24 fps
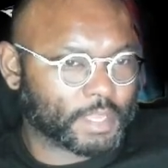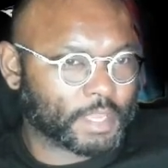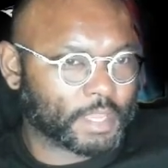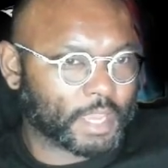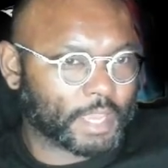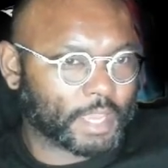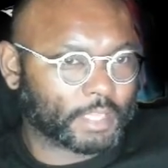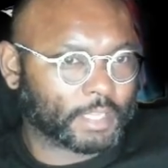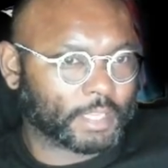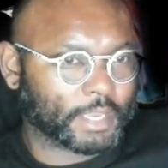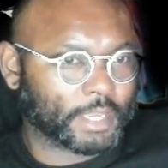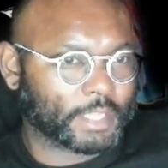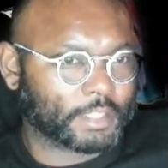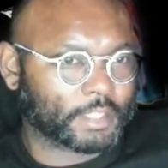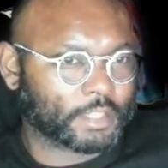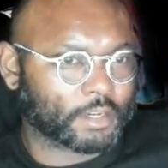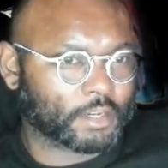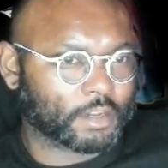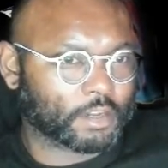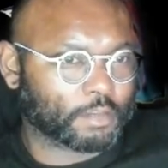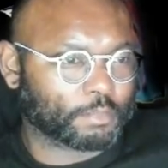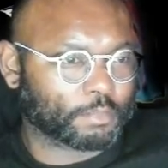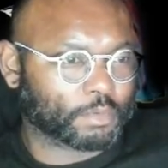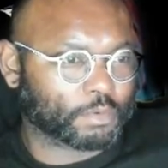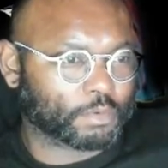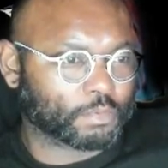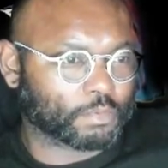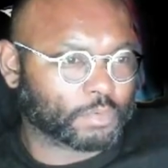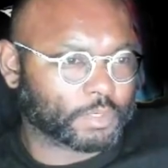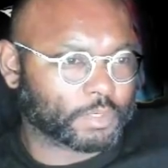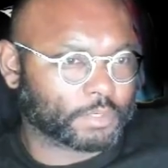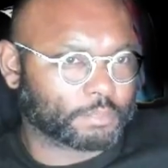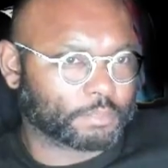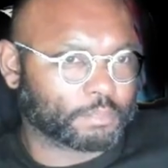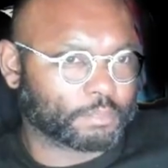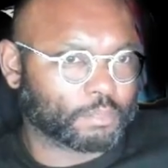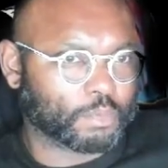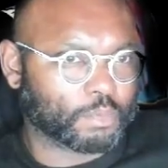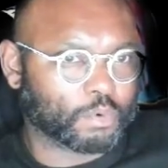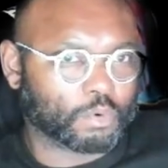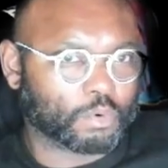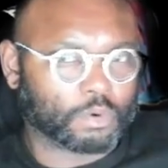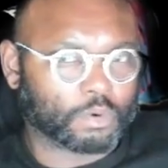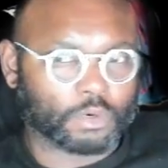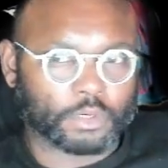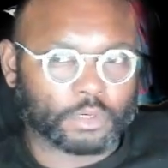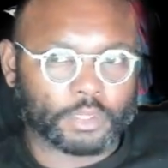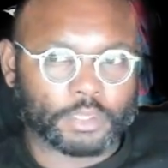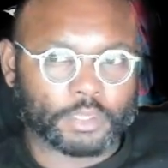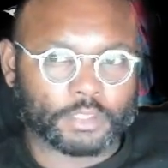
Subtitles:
I like the number one more.